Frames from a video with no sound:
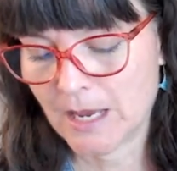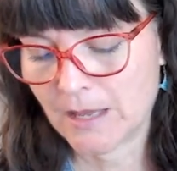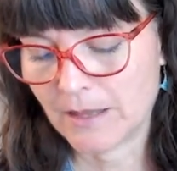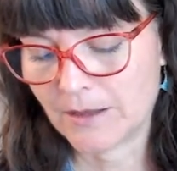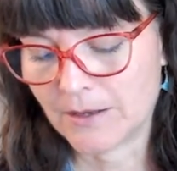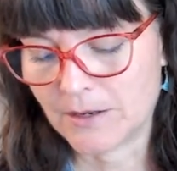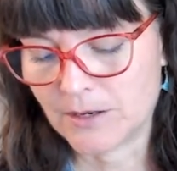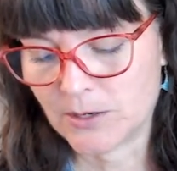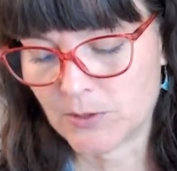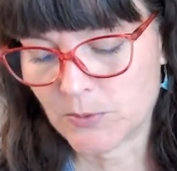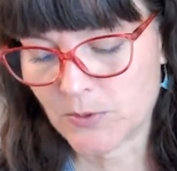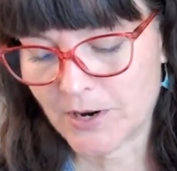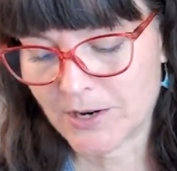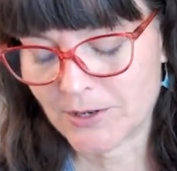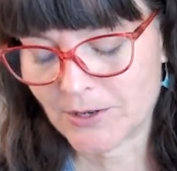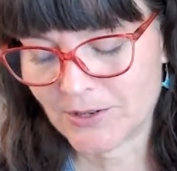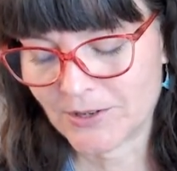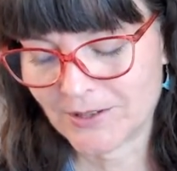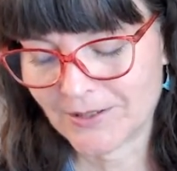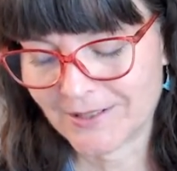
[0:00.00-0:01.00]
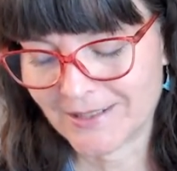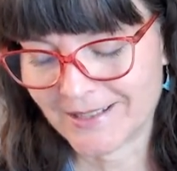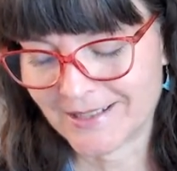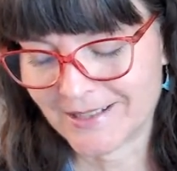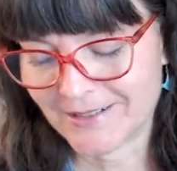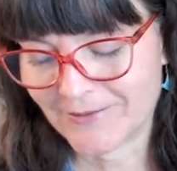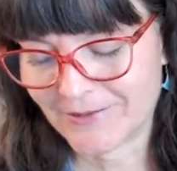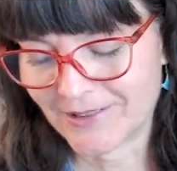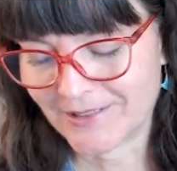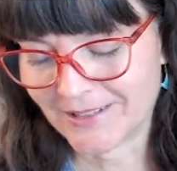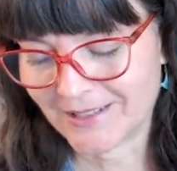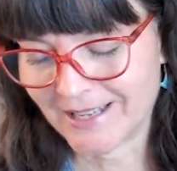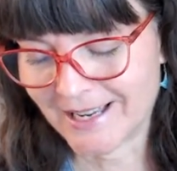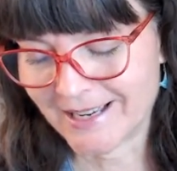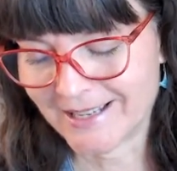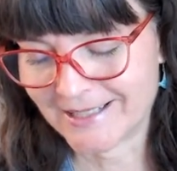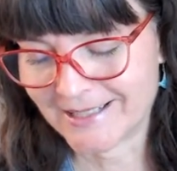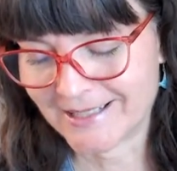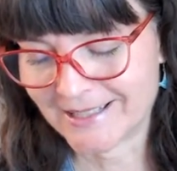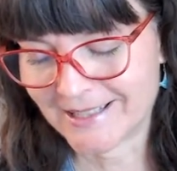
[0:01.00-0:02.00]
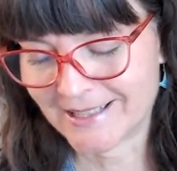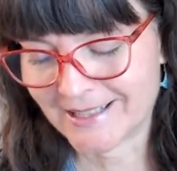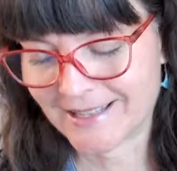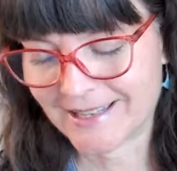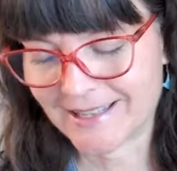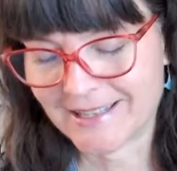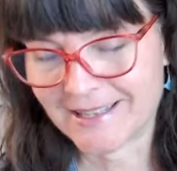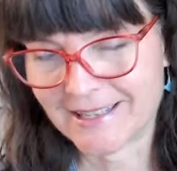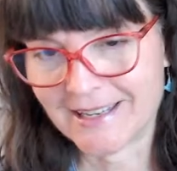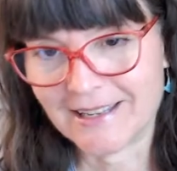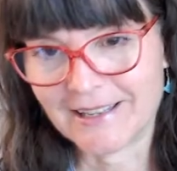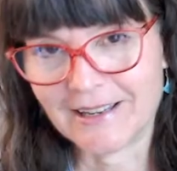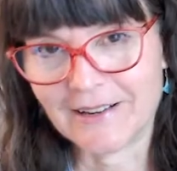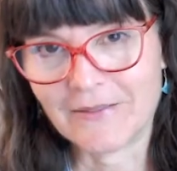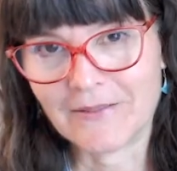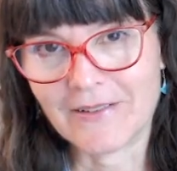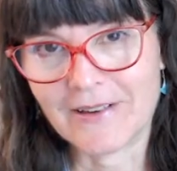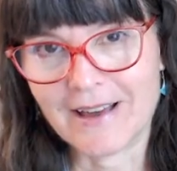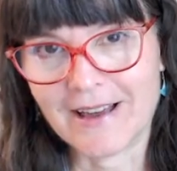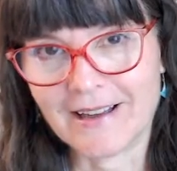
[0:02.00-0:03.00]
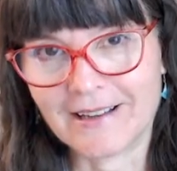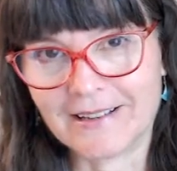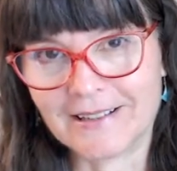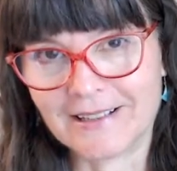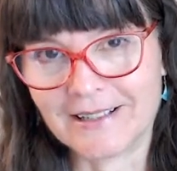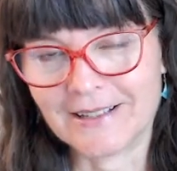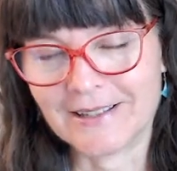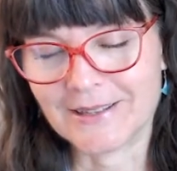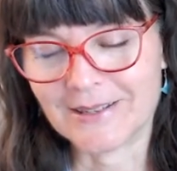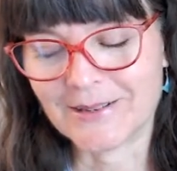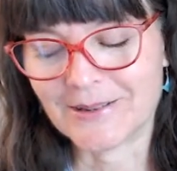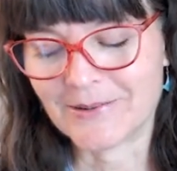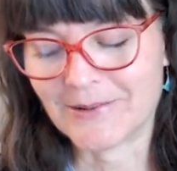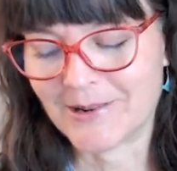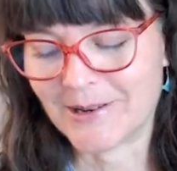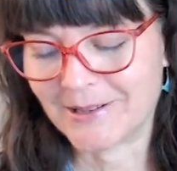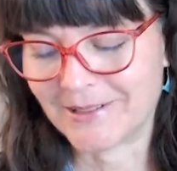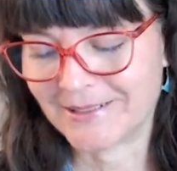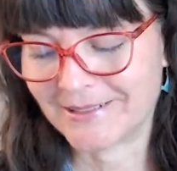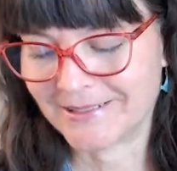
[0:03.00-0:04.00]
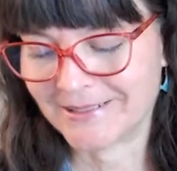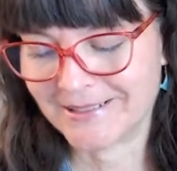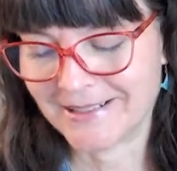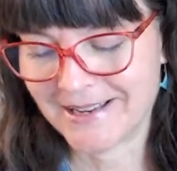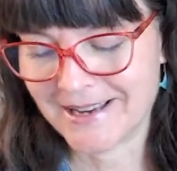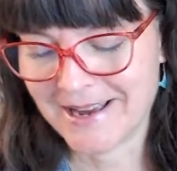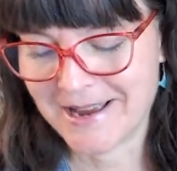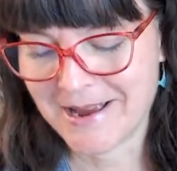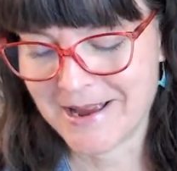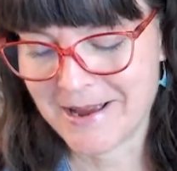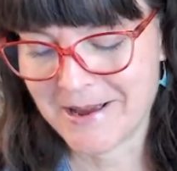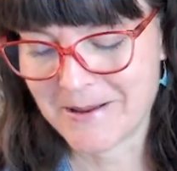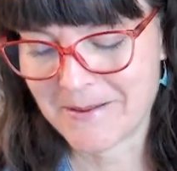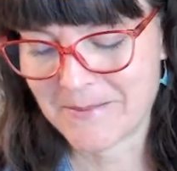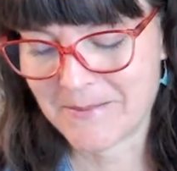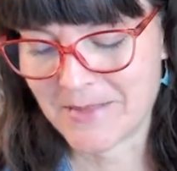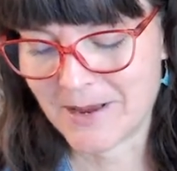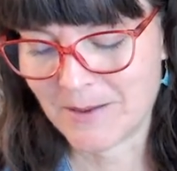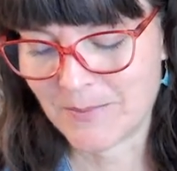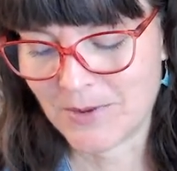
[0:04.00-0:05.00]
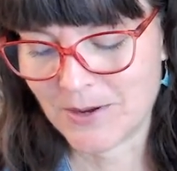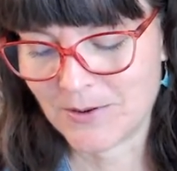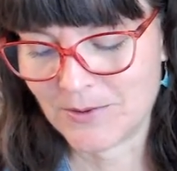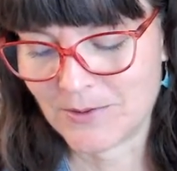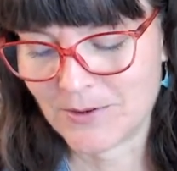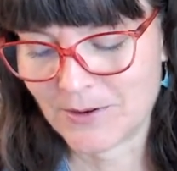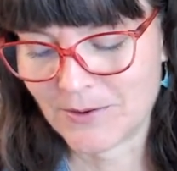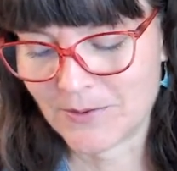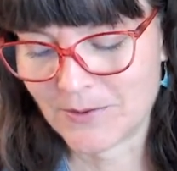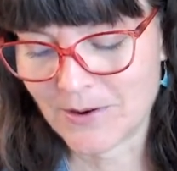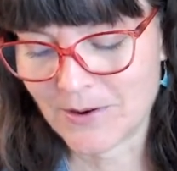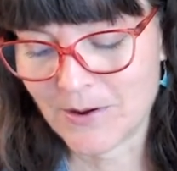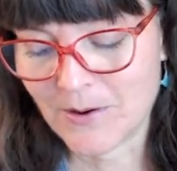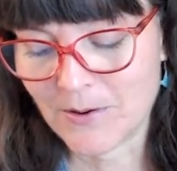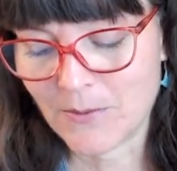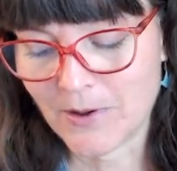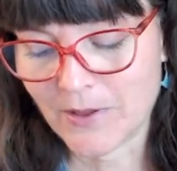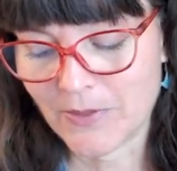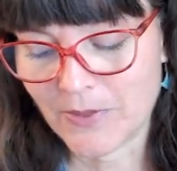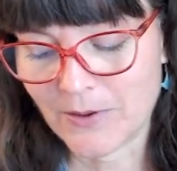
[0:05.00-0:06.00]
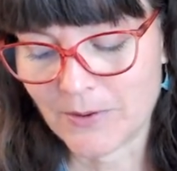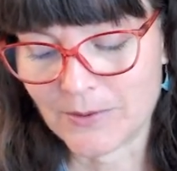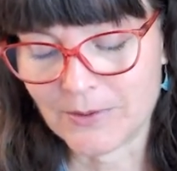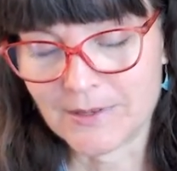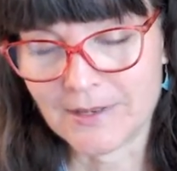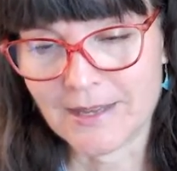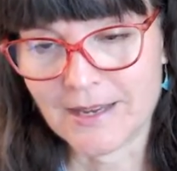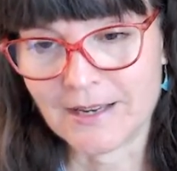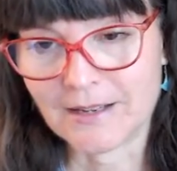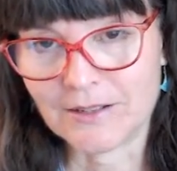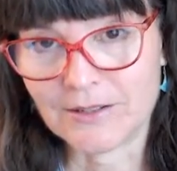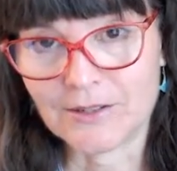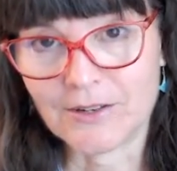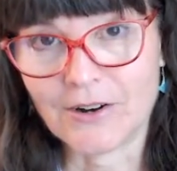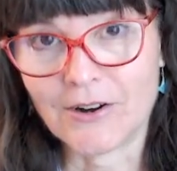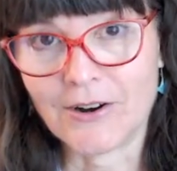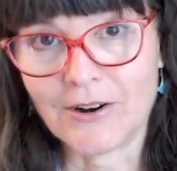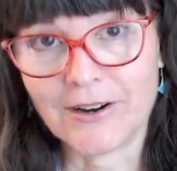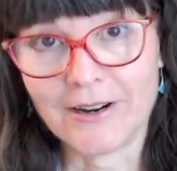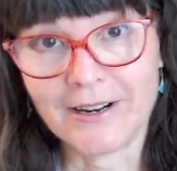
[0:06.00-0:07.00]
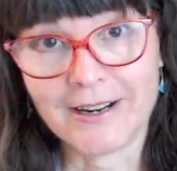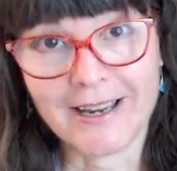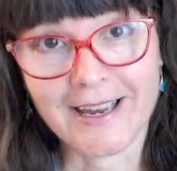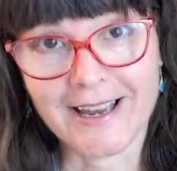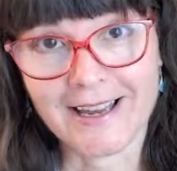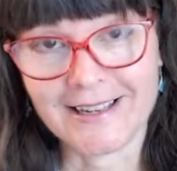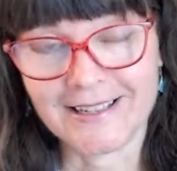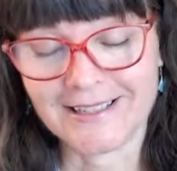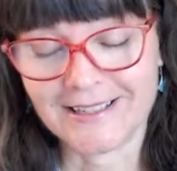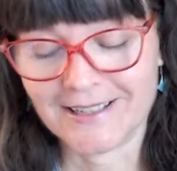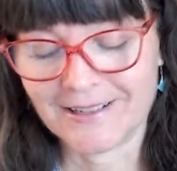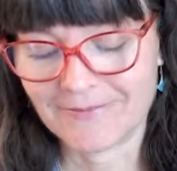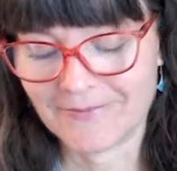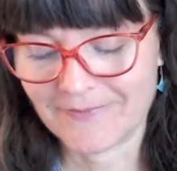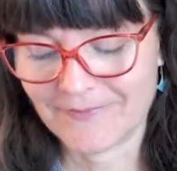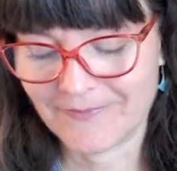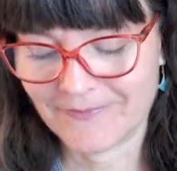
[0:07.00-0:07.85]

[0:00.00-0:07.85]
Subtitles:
The dishwasher, the different lights, the ceiling fan, and so on. Maybe you don't know what those things are yet.